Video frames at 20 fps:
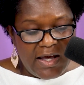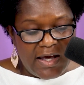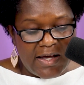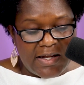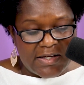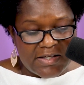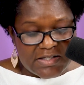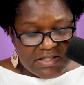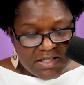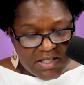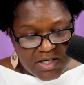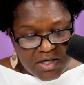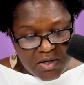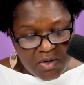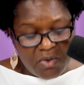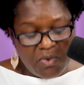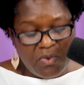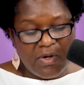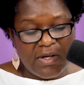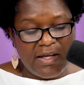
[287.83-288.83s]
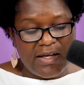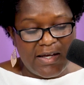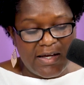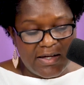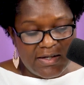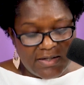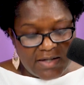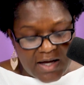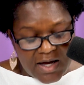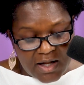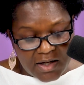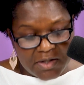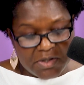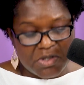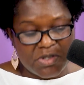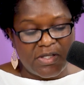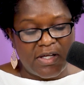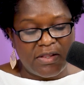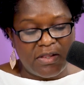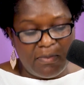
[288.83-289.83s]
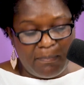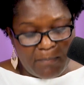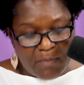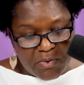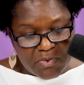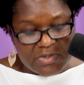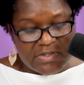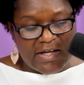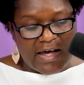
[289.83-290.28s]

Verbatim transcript: until he acknowledged that the Most